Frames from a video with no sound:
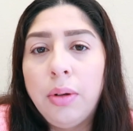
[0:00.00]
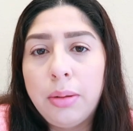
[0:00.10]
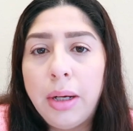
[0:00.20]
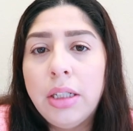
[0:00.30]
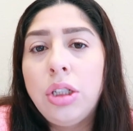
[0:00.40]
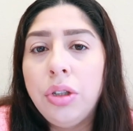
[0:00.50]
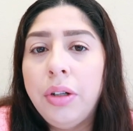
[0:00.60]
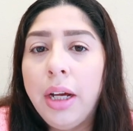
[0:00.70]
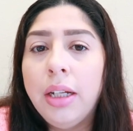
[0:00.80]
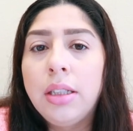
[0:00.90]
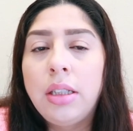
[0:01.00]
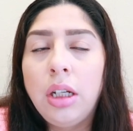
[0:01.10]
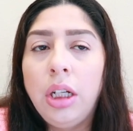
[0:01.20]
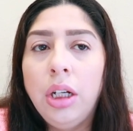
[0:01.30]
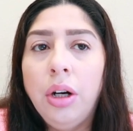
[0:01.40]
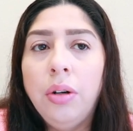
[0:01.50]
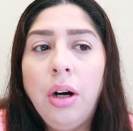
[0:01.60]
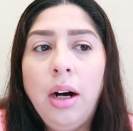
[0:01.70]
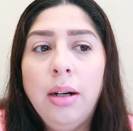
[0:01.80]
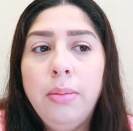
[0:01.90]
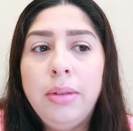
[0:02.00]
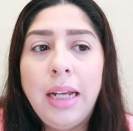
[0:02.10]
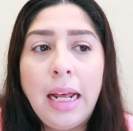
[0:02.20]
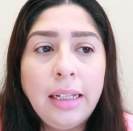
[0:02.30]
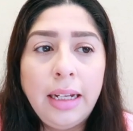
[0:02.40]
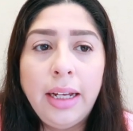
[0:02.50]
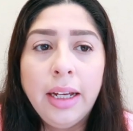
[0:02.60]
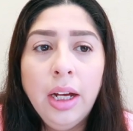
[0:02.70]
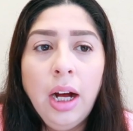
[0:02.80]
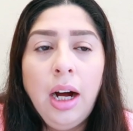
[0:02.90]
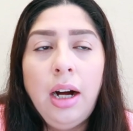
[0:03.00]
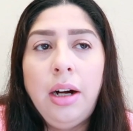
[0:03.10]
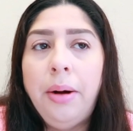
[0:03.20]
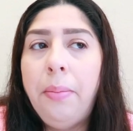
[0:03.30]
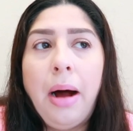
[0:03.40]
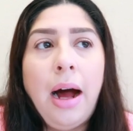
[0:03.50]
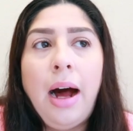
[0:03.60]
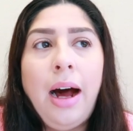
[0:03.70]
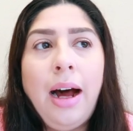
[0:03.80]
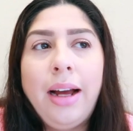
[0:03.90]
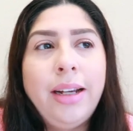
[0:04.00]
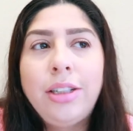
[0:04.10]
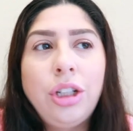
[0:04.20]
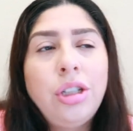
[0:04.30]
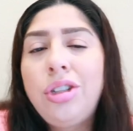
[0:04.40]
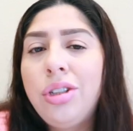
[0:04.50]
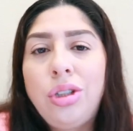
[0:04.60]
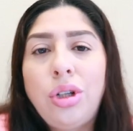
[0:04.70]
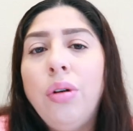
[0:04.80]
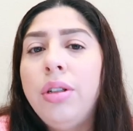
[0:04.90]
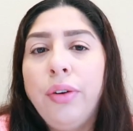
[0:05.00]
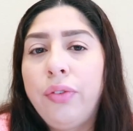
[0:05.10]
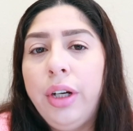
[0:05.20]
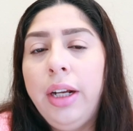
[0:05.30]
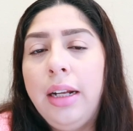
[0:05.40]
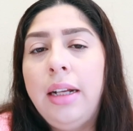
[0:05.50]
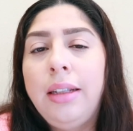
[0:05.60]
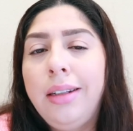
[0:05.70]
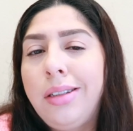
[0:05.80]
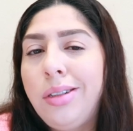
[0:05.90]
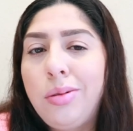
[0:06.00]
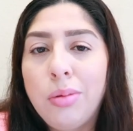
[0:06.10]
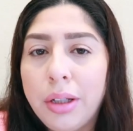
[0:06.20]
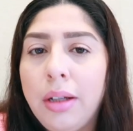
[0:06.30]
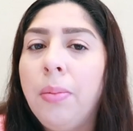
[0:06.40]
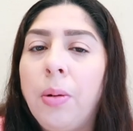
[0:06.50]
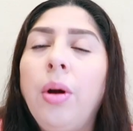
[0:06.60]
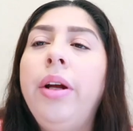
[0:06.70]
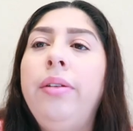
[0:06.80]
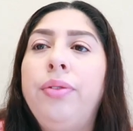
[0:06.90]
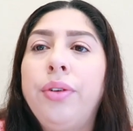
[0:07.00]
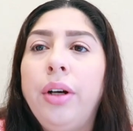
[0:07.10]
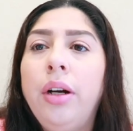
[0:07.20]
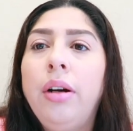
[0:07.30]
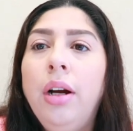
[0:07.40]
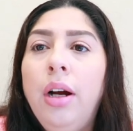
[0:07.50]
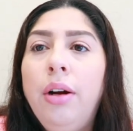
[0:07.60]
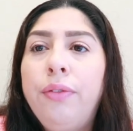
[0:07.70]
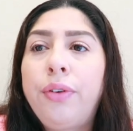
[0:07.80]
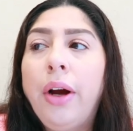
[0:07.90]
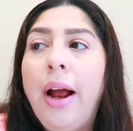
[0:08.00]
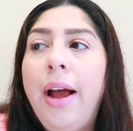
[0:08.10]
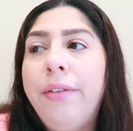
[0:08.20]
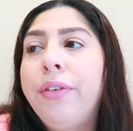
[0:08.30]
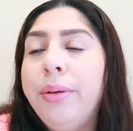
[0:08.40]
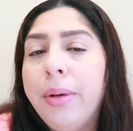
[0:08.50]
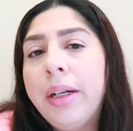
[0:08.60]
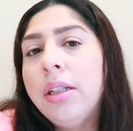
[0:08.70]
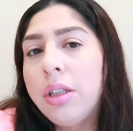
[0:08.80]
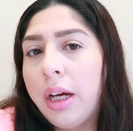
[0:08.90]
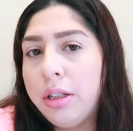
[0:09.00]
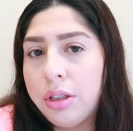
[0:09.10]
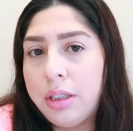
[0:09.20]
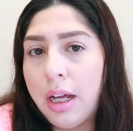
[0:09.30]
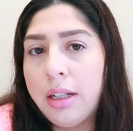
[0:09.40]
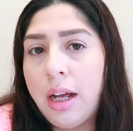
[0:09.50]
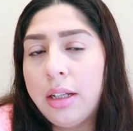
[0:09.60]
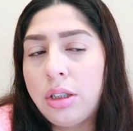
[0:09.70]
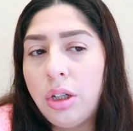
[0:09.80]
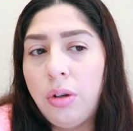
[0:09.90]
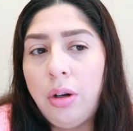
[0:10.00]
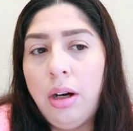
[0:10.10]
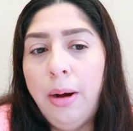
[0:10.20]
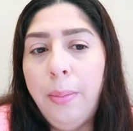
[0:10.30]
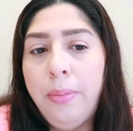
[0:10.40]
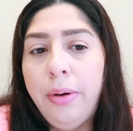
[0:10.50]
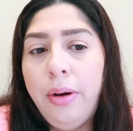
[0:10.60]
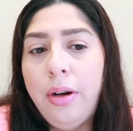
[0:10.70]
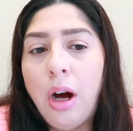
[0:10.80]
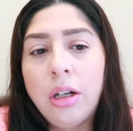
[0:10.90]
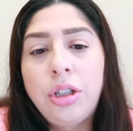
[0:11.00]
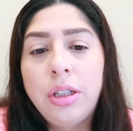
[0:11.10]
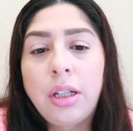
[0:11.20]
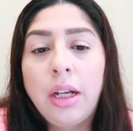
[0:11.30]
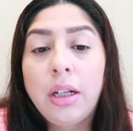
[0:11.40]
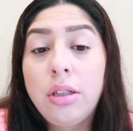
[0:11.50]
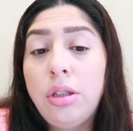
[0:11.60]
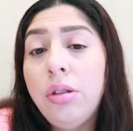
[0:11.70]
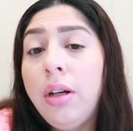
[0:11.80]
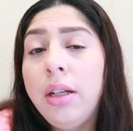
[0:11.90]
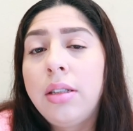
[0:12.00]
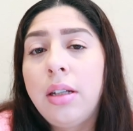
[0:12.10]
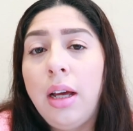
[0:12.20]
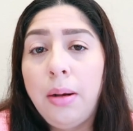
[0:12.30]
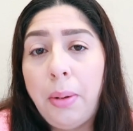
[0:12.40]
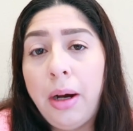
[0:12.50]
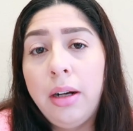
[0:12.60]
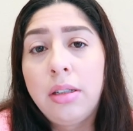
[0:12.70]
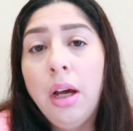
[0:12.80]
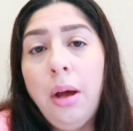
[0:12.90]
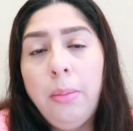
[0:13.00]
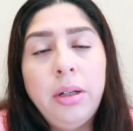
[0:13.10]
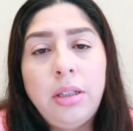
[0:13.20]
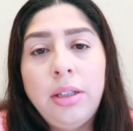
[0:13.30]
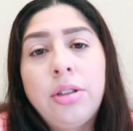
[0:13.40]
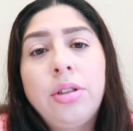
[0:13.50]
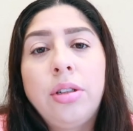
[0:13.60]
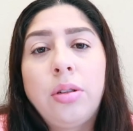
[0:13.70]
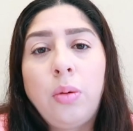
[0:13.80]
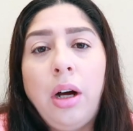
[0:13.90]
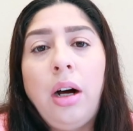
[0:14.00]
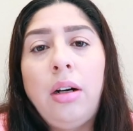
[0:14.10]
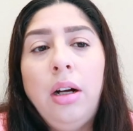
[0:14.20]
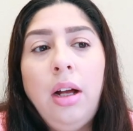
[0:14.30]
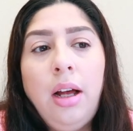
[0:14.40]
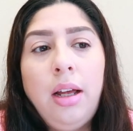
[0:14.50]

with my students you know um, daily um, it's, it's just so different and i think it's just really important for for everybody to understand that so um, not just like students and parents but teachers as well